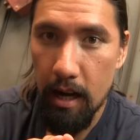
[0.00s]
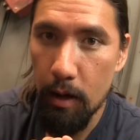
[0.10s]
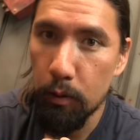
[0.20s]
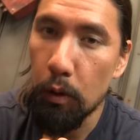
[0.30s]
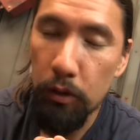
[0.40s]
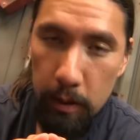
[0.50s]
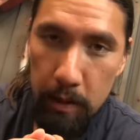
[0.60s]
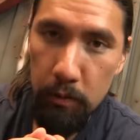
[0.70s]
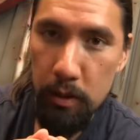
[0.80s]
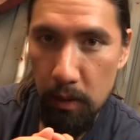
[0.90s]
I will only
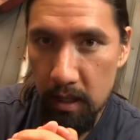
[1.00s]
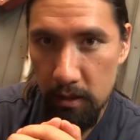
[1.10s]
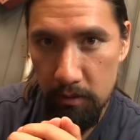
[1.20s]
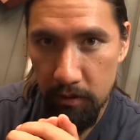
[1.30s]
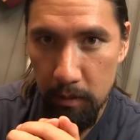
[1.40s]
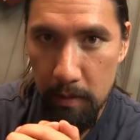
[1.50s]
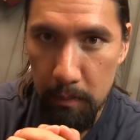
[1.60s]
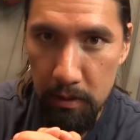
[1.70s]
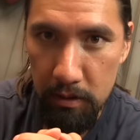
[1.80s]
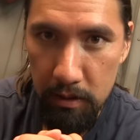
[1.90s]
be responding to vault
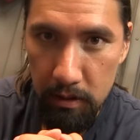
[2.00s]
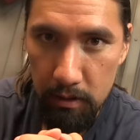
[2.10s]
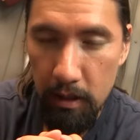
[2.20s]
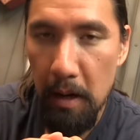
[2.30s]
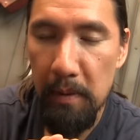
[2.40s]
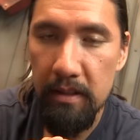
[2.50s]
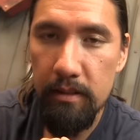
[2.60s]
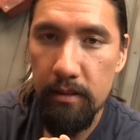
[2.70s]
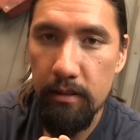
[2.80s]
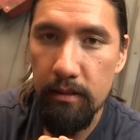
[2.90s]
members'
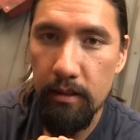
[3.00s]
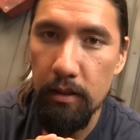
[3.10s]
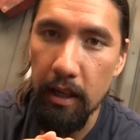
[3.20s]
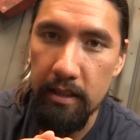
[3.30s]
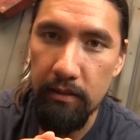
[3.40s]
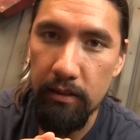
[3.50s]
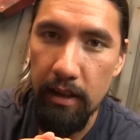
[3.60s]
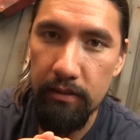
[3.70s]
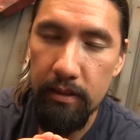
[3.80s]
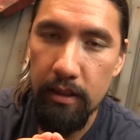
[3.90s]
comments that you guys have
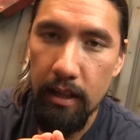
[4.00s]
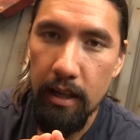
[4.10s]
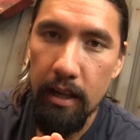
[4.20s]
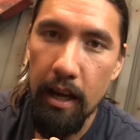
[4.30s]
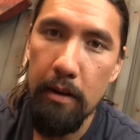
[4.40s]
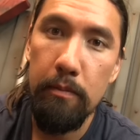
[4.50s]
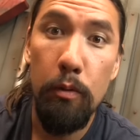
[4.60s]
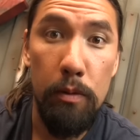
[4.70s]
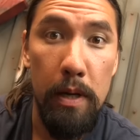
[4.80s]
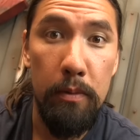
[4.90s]
left.
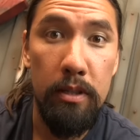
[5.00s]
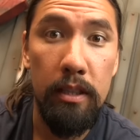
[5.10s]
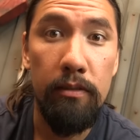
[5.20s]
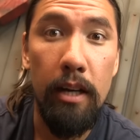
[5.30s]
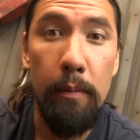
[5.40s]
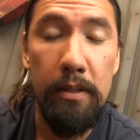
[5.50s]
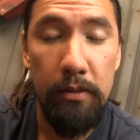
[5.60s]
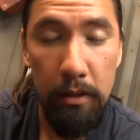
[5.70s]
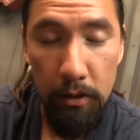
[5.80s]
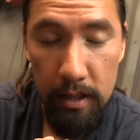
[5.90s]
And remember to leave
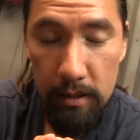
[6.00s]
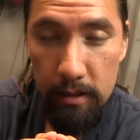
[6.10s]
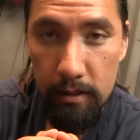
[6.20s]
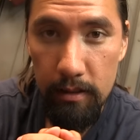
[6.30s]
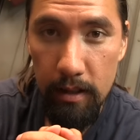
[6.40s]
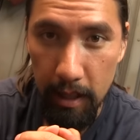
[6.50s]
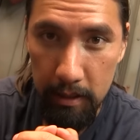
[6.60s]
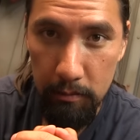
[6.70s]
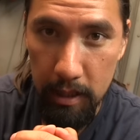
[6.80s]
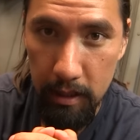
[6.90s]
comments for Chris
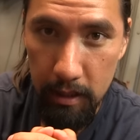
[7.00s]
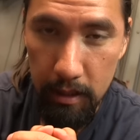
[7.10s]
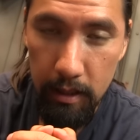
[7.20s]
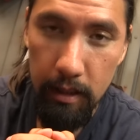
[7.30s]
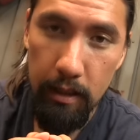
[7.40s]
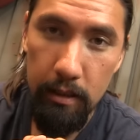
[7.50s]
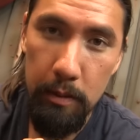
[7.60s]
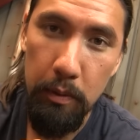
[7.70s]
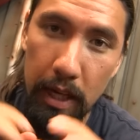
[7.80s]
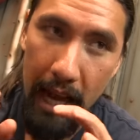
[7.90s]
next week.
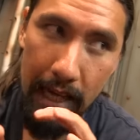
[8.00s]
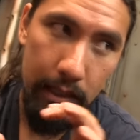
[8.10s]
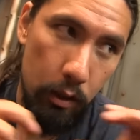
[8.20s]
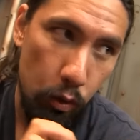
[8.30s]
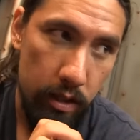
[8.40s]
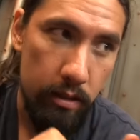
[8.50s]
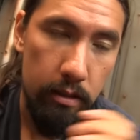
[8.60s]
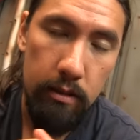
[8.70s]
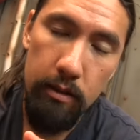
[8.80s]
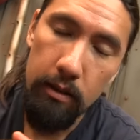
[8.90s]
Just put at
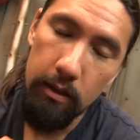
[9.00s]
Chris.